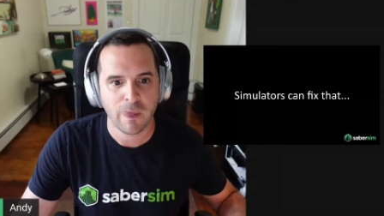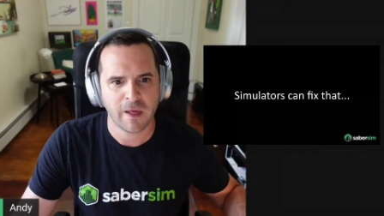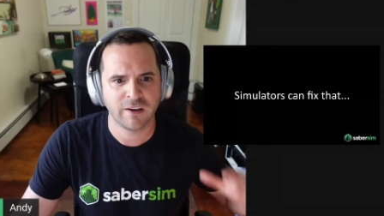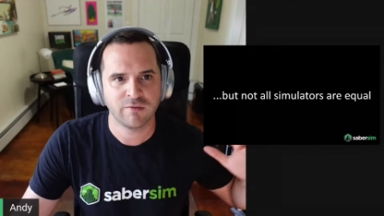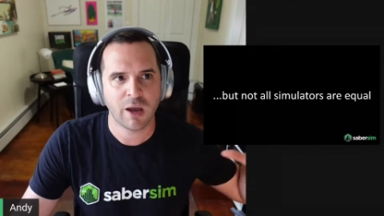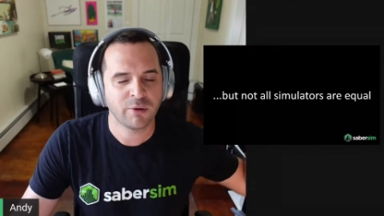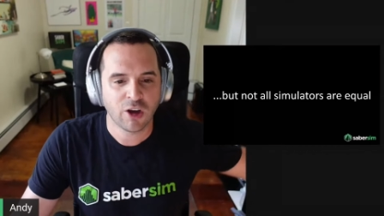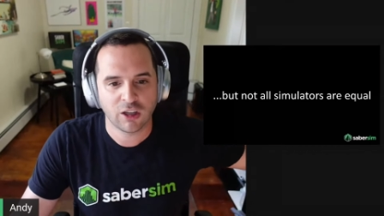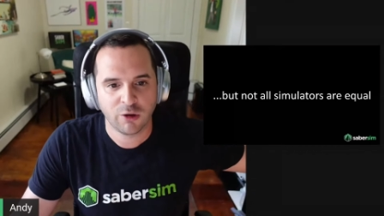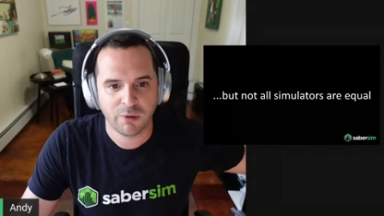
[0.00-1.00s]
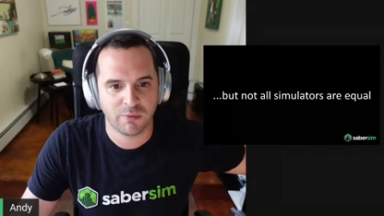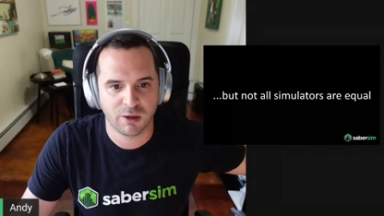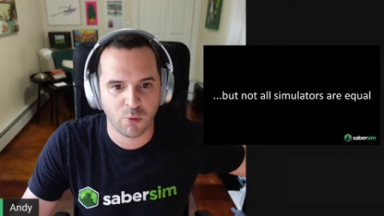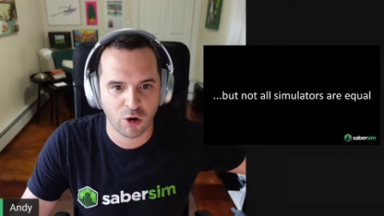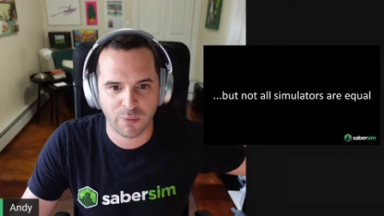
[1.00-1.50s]
And I'm going to talk a little bit
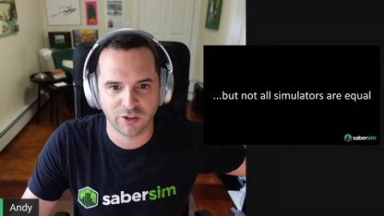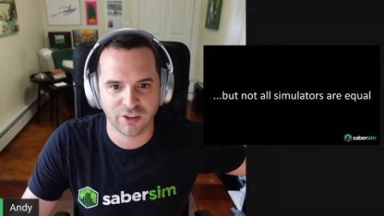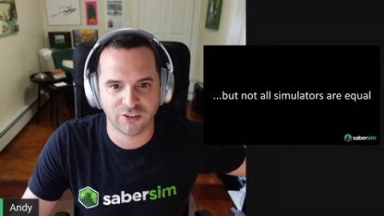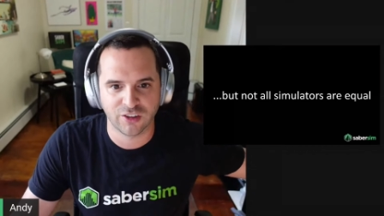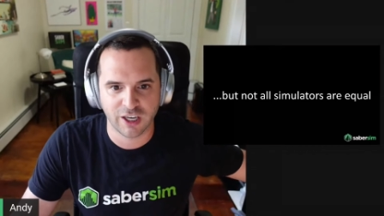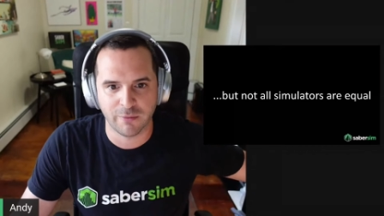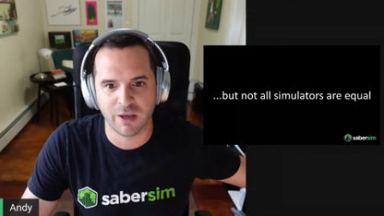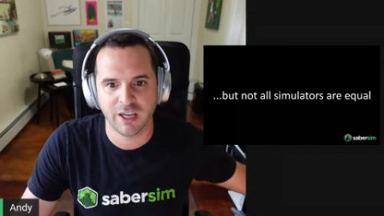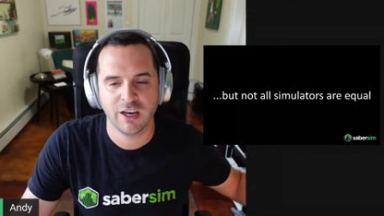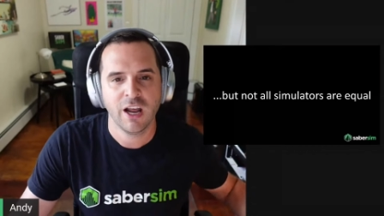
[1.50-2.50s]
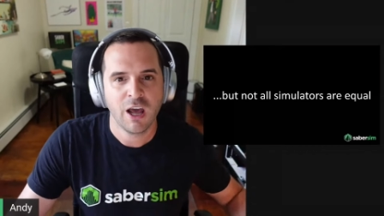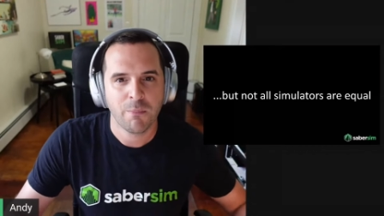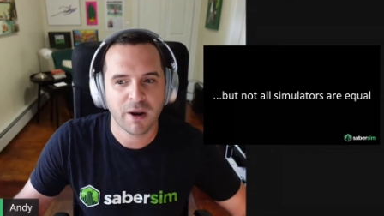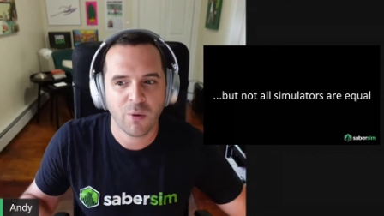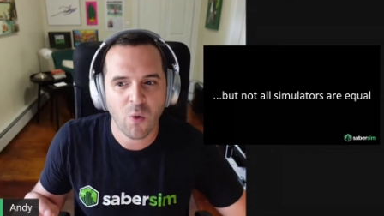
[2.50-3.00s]
more about this in a minute,
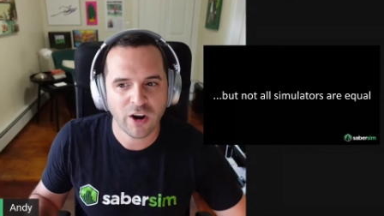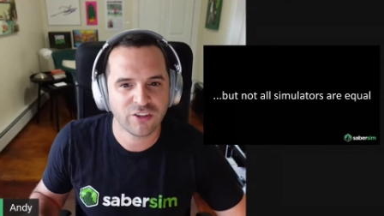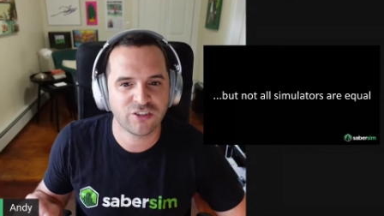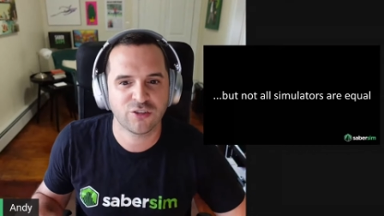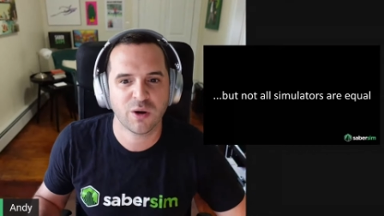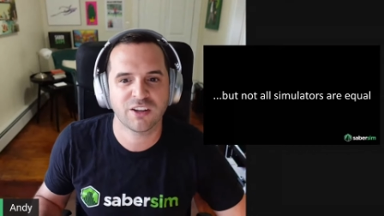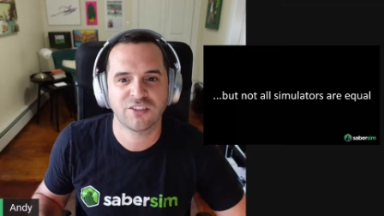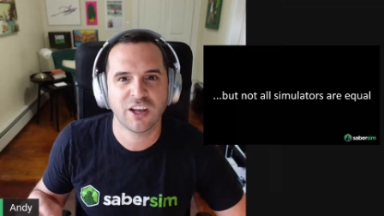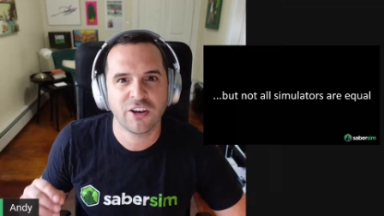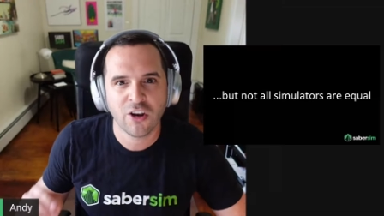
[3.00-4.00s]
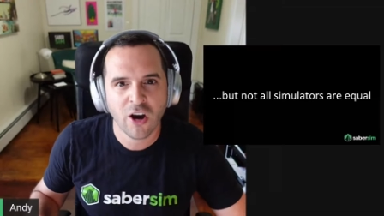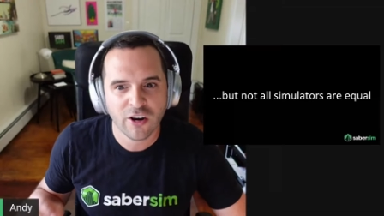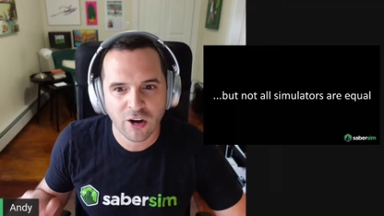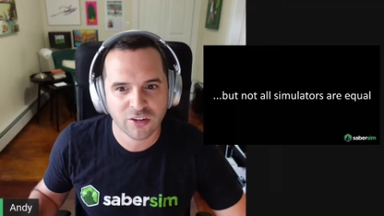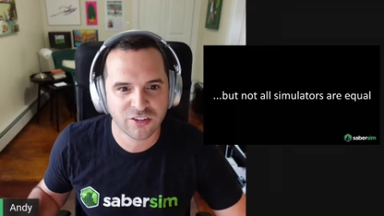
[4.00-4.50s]
but I want to stress that not
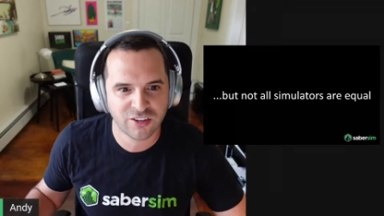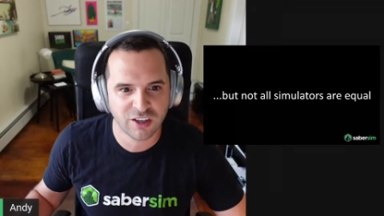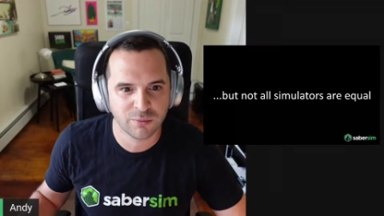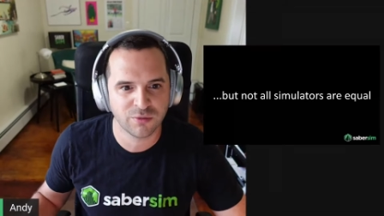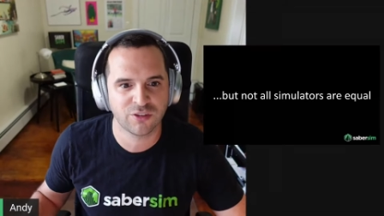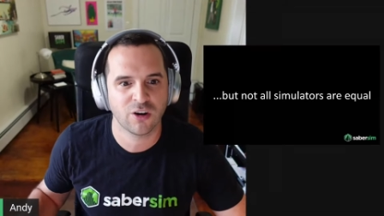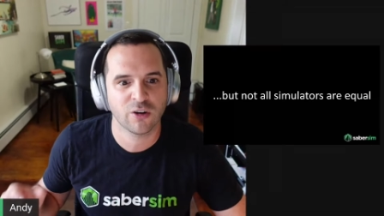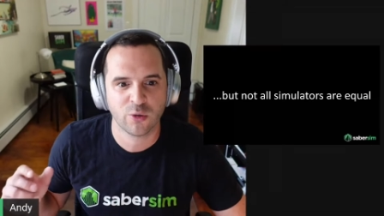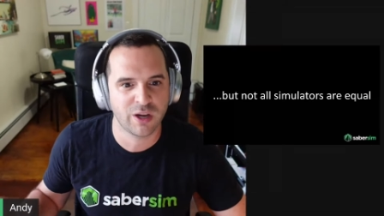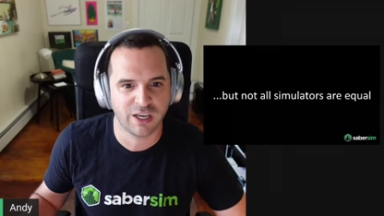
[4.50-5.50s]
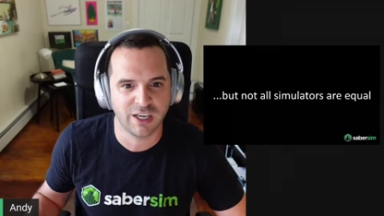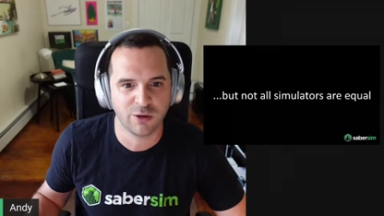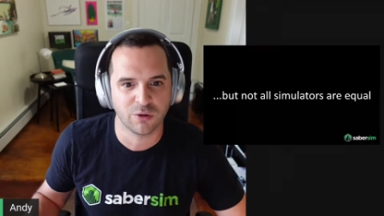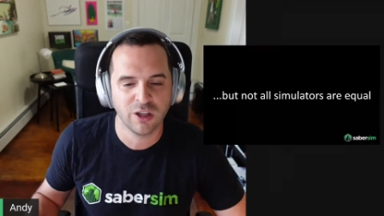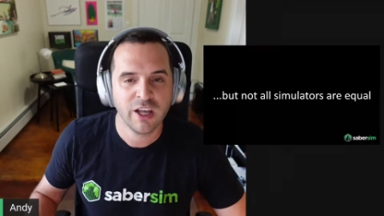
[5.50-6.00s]
all sims are created
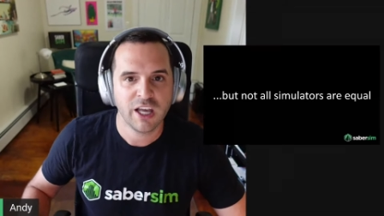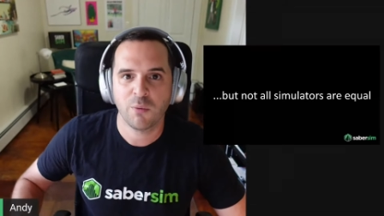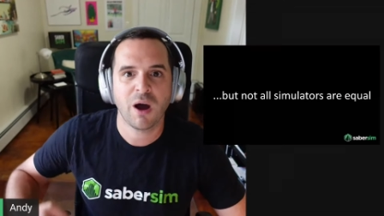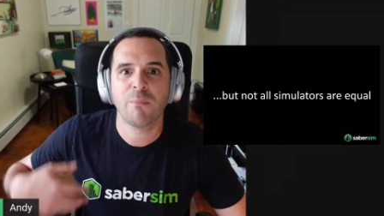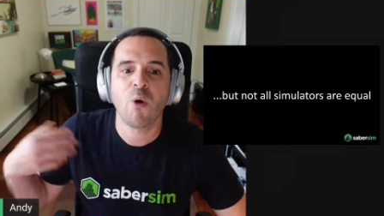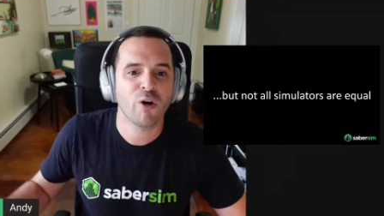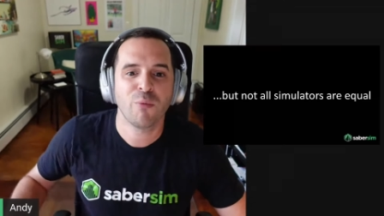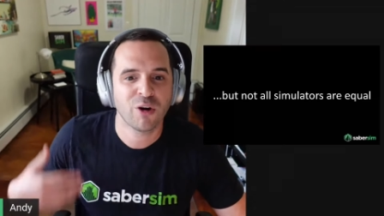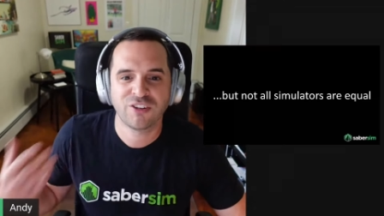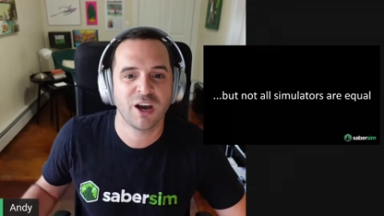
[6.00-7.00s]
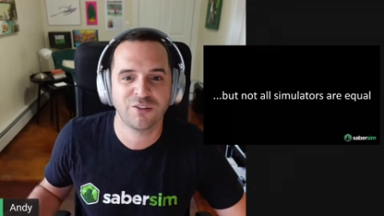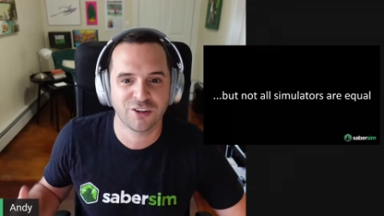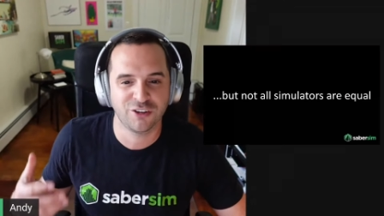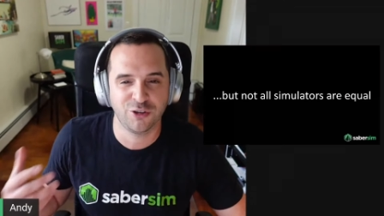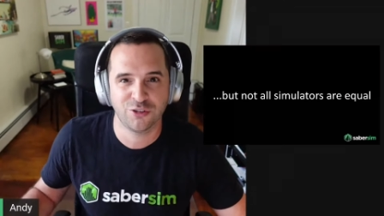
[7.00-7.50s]
equal. And while more and more touts are
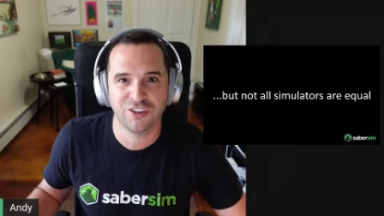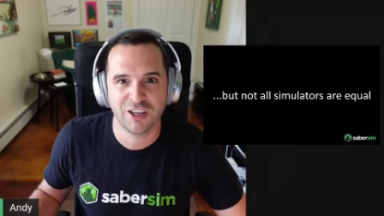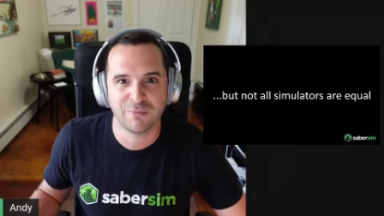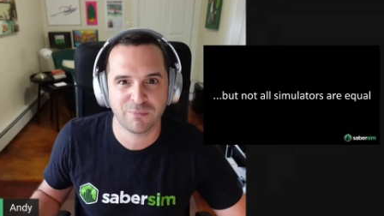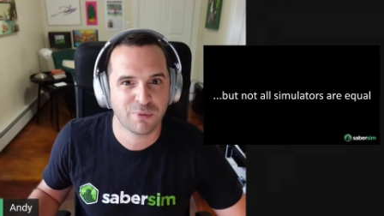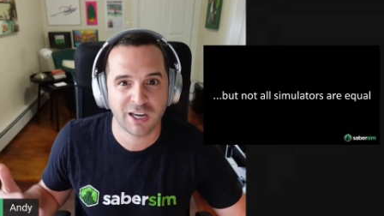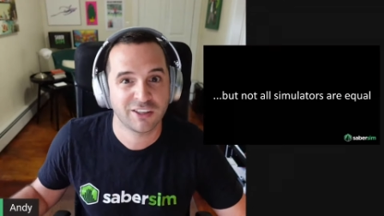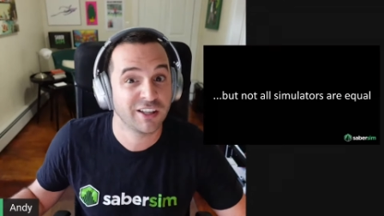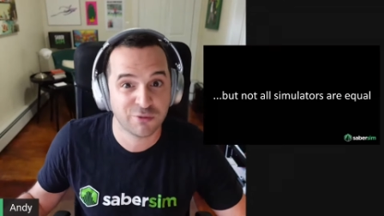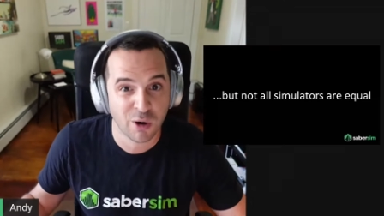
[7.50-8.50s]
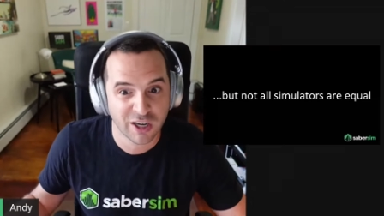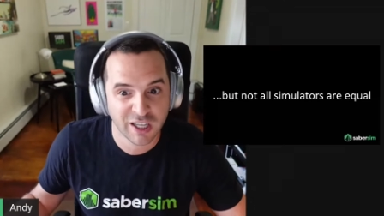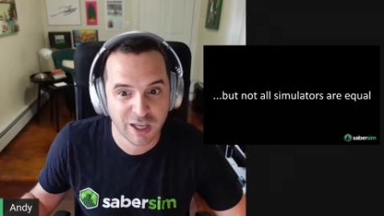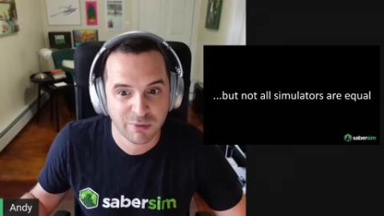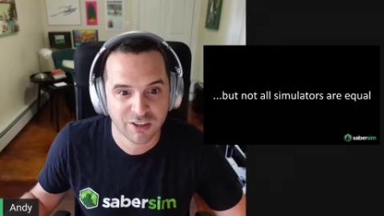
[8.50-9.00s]
using them practically as marketing
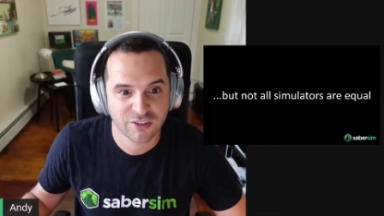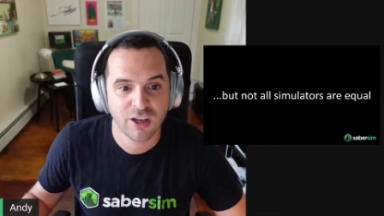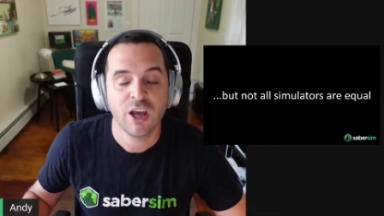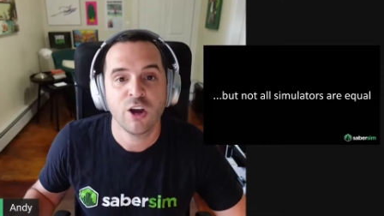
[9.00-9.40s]
gimmicks,